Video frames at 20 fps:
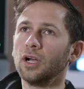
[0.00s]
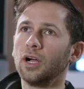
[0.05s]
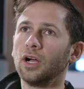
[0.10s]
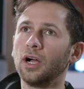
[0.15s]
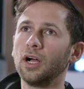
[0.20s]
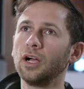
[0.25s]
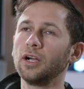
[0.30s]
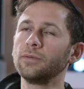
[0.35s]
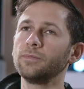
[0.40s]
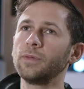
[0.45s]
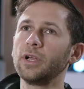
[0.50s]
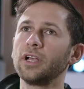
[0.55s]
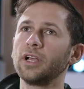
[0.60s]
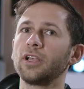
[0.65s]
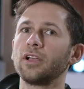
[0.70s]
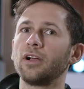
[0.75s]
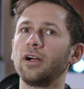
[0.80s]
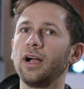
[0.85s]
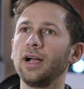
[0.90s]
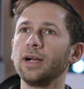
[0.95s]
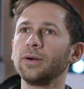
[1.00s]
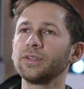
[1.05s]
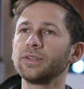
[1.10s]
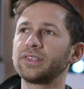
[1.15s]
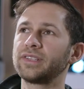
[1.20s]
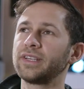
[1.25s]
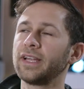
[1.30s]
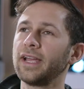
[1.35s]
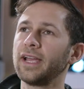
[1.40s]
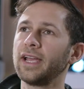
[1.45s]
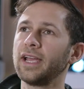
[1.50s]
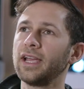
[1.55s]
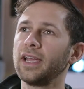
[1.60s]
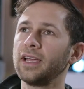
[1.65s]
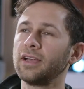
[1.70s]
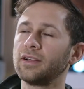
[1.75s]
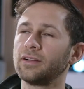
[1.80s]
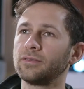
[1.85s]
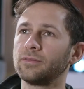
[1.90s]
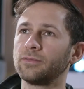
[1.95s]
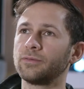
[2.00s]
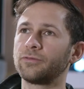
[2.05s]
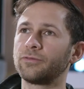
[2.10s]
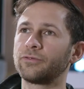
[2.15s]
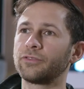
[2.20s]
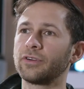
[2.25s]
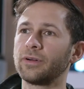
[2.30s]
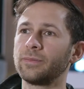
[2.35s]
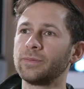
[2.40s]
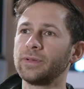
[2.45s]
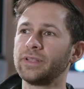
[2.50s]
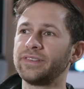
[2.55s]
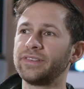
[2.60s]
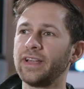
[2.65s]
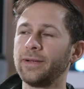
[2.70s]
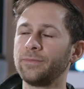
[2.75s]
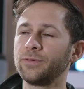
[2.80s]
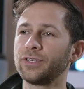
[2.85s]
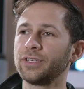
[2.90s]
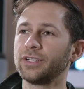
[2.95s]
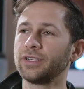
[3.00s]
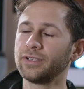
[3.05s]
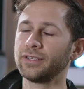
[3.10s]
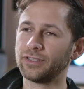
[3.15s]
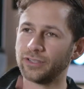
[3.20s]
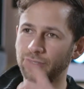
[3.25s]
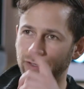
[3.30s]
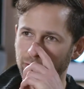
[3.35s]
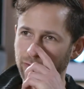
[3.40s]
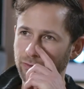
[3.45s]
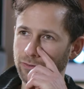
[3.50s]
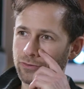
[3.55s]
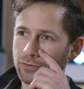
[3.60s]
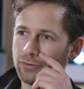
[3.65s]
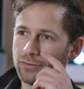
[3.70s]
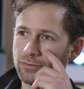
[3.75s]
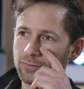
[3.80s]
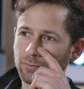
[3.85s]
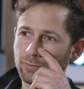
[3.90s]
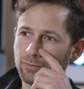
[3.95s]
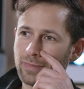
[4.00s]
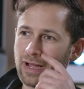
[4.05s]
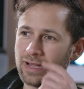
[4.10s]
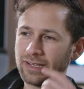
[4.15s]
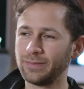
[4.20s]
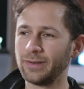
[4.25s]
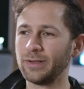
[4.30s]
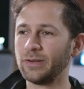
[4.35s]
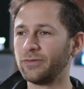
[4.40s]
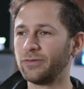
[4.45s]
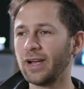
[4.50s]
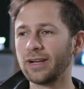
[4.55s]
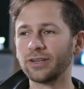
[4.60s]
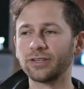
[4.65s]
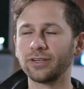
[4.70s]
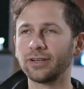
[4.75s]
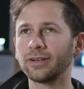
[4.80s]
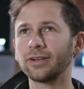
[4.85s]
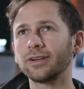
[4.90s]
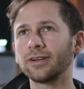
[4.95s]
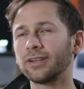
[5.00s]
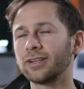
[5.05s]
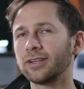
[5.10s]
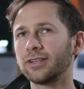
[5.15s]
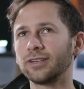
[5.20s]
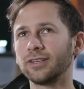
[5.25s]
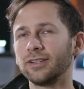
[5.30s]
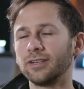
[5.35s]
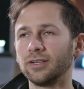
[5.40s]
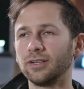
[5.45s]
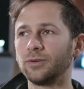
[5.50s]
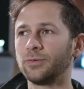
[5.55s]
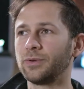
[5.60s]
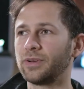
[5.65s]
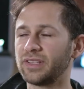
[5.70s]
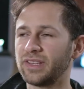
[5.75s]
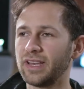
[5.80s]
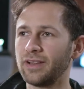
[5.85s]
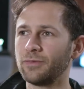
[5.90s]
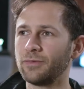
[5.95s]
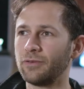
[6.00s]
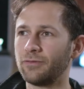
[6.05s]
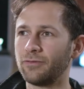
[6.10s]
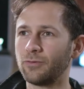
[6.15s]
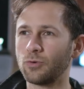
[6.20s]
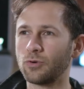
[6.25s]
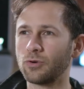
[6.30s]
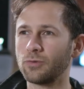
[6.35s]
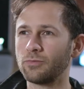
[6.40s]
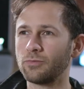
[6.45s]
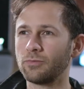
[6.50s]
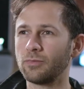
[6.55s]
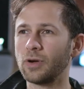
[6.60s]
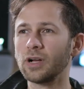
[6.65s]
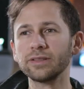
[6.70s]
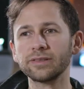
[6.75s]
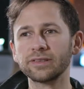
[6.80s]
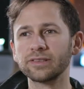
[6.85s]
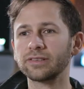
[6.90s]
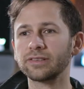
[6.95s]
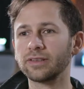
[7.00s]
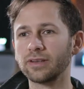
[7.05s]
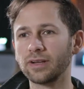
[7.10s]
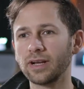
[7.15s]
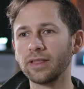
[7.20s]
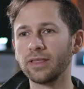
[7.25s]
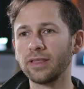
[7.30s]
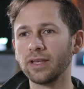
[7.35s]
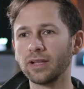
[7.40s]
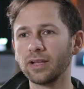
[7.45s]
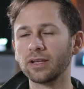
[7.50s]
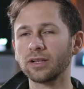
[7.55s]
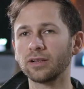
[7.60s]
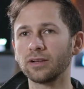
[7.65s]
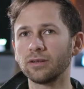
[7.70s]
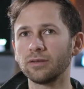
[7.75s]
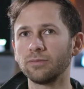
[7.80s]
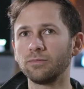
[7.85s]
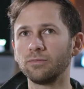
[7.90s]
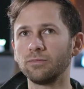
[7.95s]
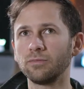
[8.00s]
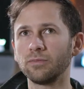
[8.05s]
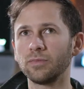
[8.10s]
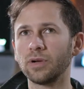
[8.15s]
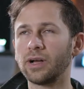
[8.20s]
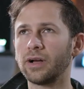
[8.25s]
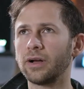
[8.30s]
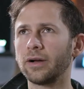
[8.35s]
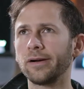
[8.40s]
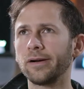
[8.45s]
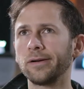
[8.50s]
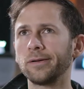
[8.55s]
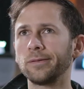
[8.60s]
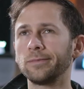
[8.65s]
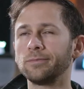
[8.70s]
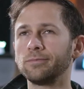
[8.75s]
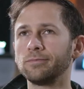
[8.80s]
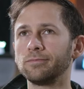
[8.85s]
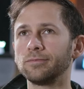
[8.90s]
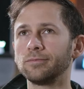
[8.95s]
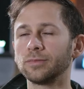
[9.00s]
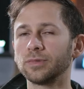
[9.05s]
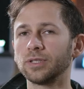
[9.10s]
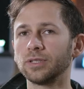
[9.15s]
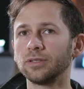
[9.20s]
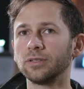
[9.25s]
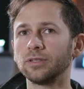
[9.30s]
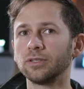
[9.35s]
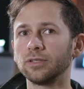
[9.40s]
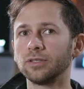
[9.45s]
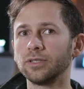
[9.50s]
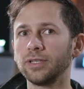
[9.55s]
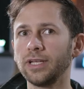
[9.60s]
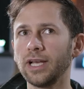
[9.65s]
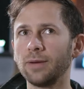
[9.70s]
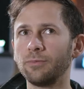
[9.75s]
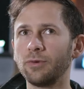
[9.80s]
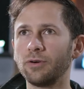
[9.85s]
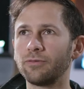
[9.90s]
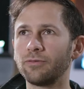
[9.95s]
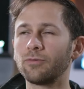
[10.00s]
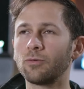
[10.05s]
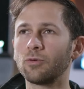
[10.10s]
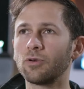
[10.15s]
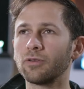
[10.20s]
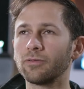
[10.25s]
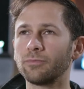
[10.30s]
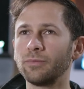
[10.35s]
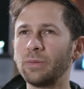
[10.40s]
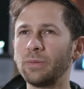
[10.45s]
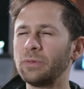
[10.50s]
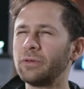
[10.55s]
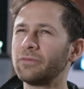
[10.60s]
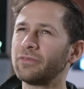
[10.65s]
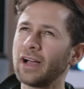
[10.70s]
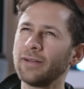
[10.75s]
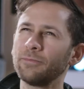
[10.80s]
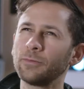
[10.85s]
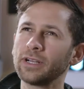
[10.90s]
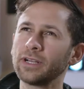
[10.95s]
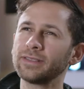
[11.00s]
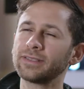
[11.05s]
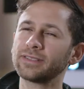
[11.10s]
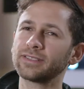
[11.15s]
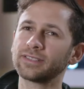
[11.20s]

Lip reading: I would say from inception to mass manufacturing, I could say about 4 months, I think. Yeah, about 4, maybe 5 months.